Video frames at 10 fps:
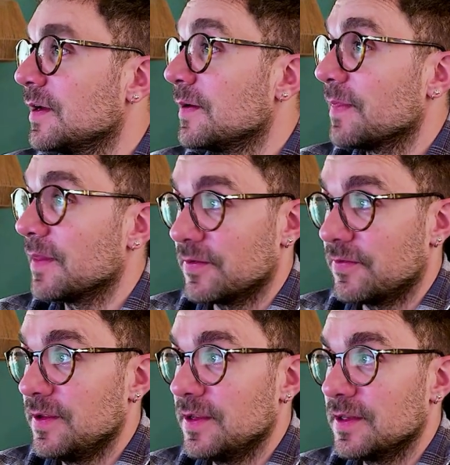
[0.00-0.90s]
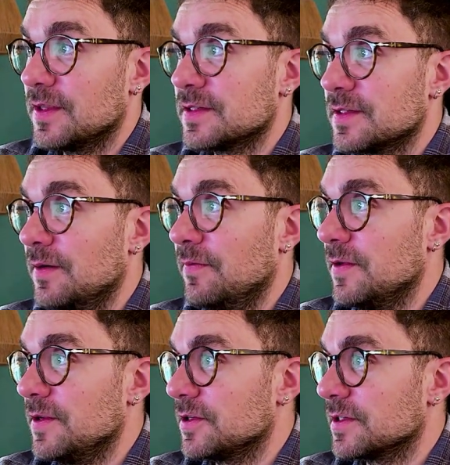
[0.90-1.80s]
The SERP
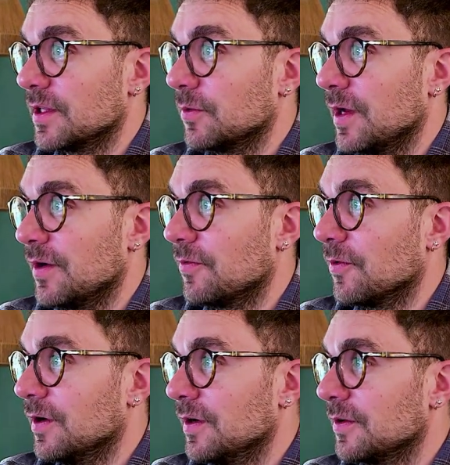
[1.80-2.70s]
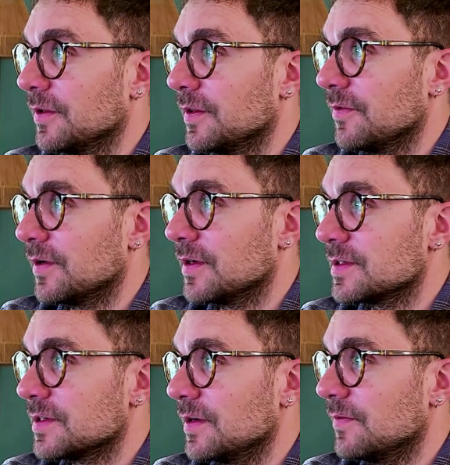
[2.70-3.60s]
features that we have won, all the
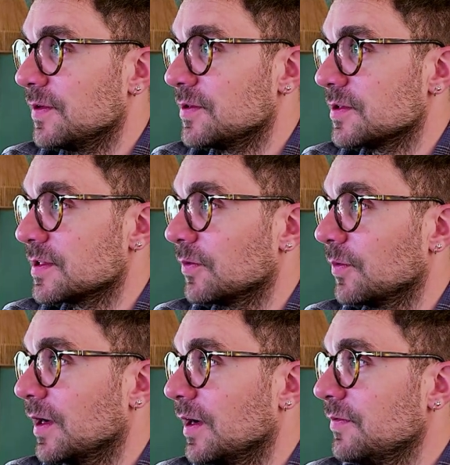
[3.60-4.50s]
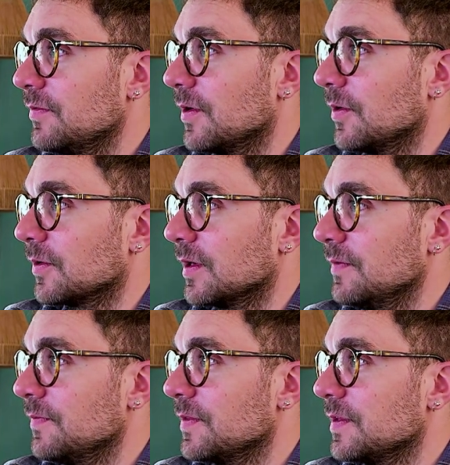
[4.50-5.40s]
different SERP features that we have.
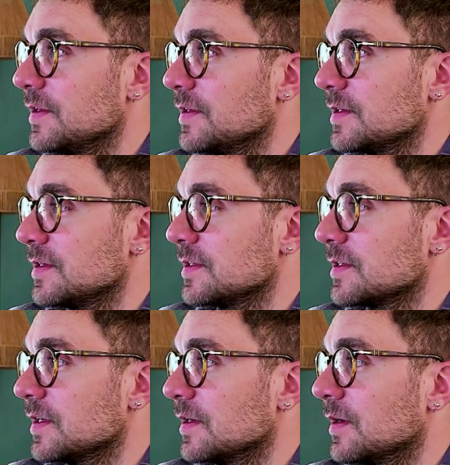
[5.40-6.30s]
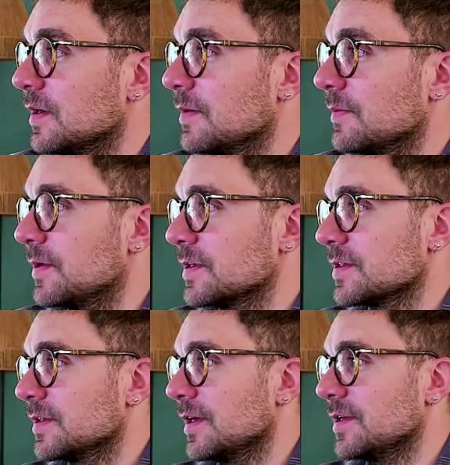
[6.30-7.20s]
Okay, this is in
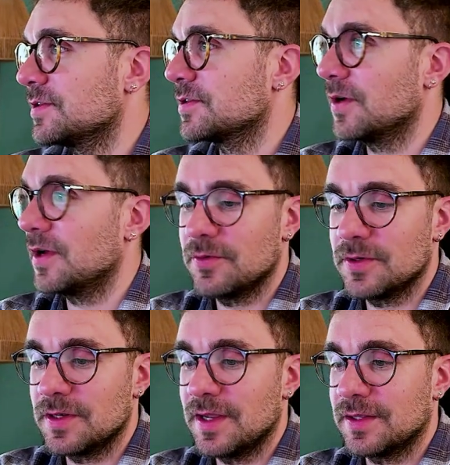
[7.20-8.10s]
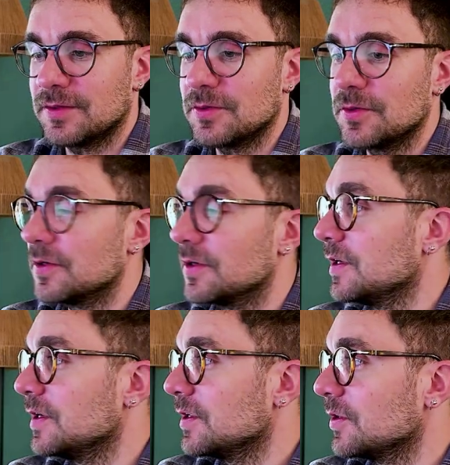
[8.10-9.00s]
percentage. So I would like to
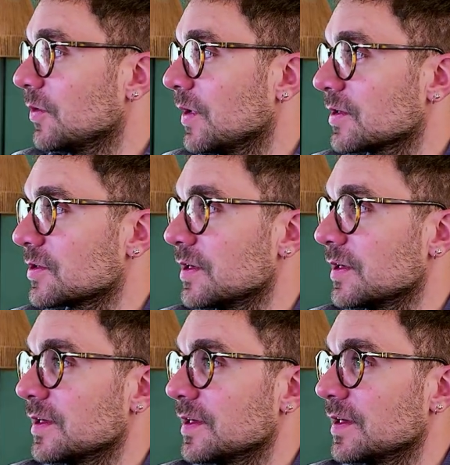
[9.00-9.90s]
actually